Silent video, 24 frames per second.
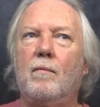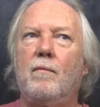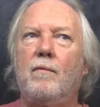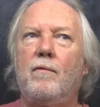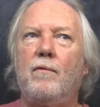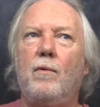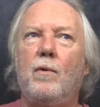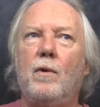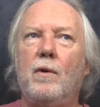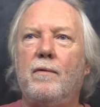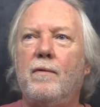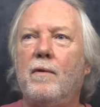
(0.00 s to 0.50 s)

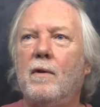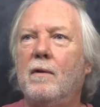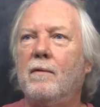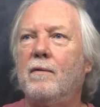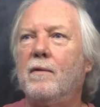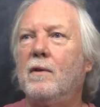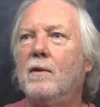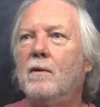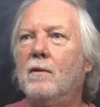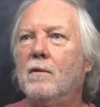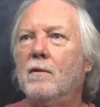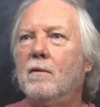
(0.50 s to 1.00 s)
45
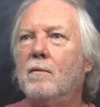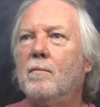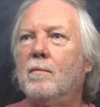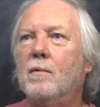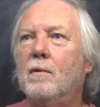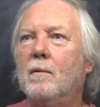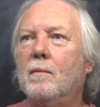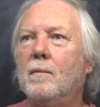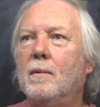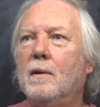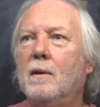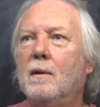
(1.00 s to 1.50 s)
years
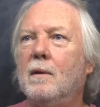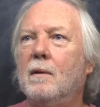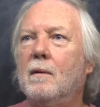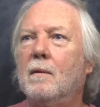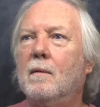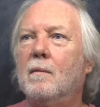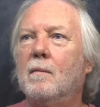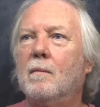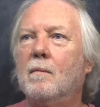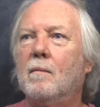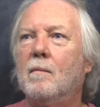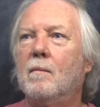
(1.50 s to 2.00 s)
probably
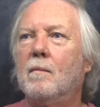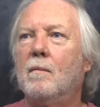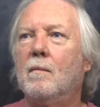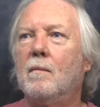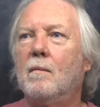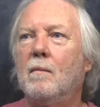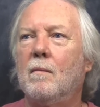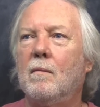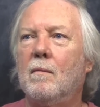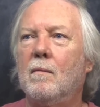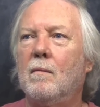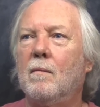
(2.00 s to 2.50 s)

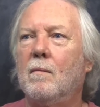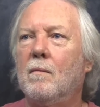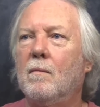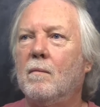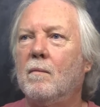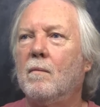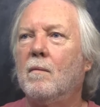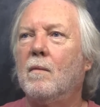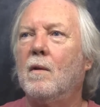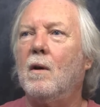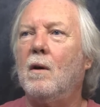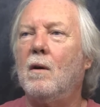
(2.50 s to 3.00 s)

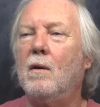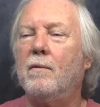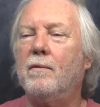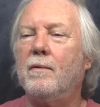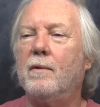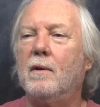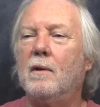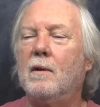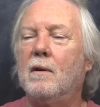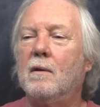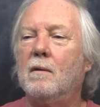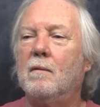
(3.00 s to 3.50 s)
off
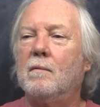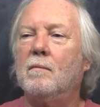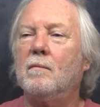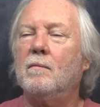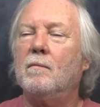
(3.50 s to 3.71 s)
and on